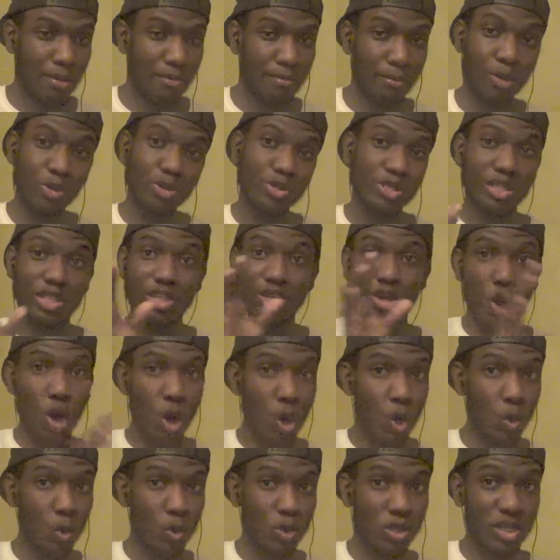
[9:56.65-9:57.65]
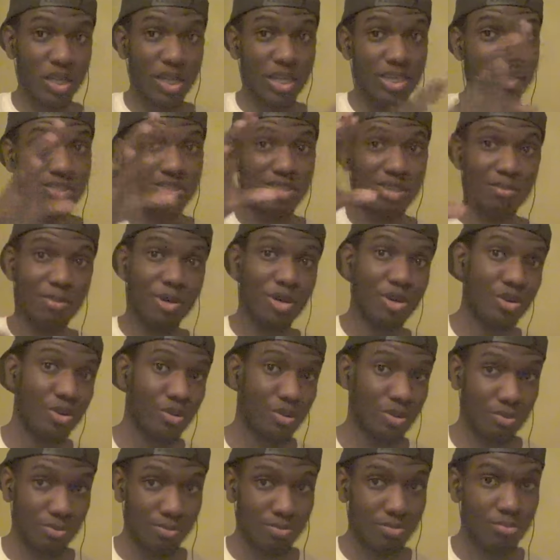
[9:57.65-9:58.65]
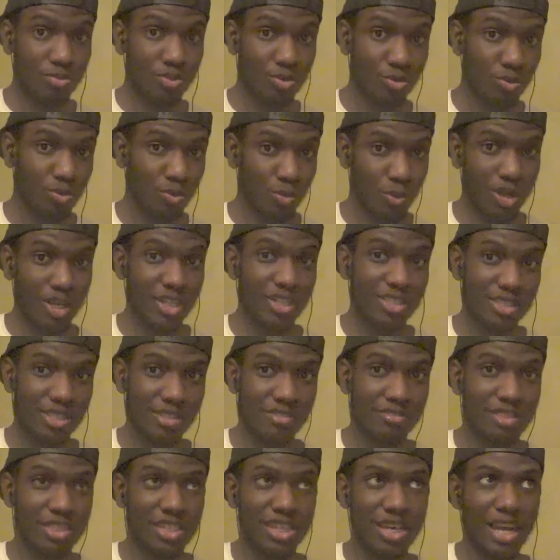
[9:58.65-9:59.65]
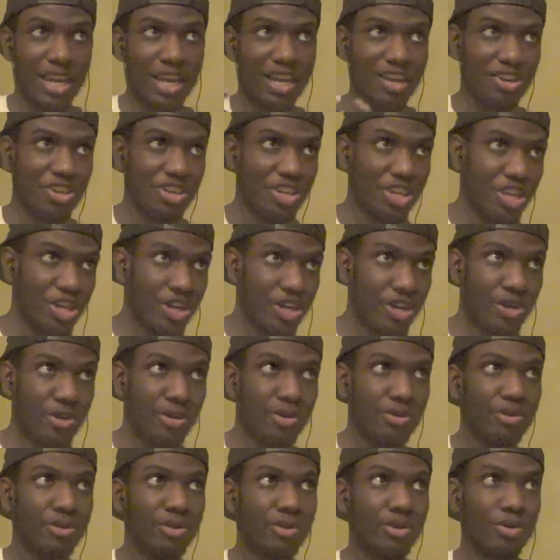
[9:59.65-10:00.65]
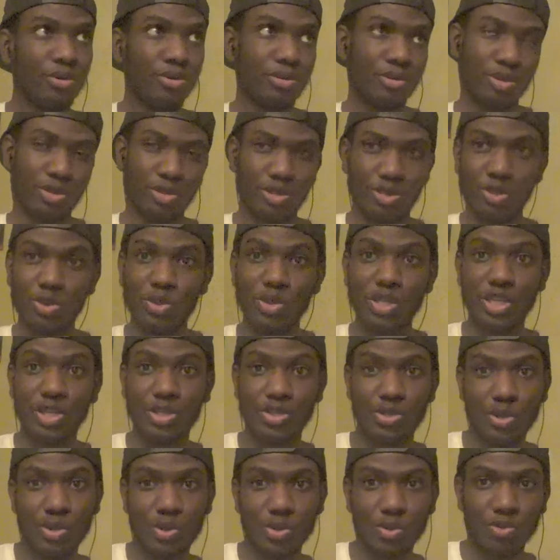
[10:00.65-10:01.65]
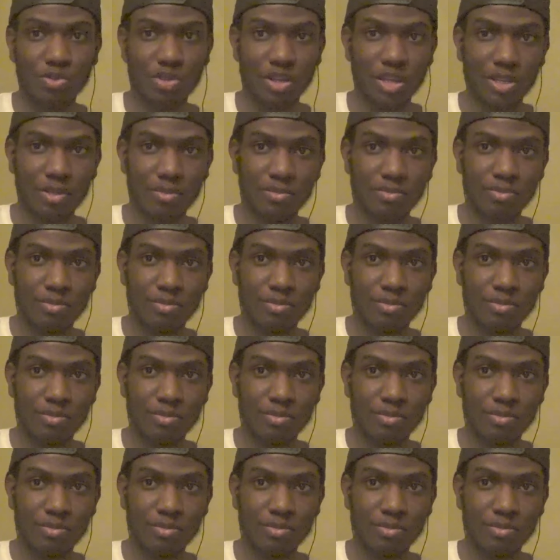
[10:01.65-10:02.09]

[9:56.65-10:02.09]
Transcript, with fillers: mostly old and some are relatively like a year or 2 years old, right?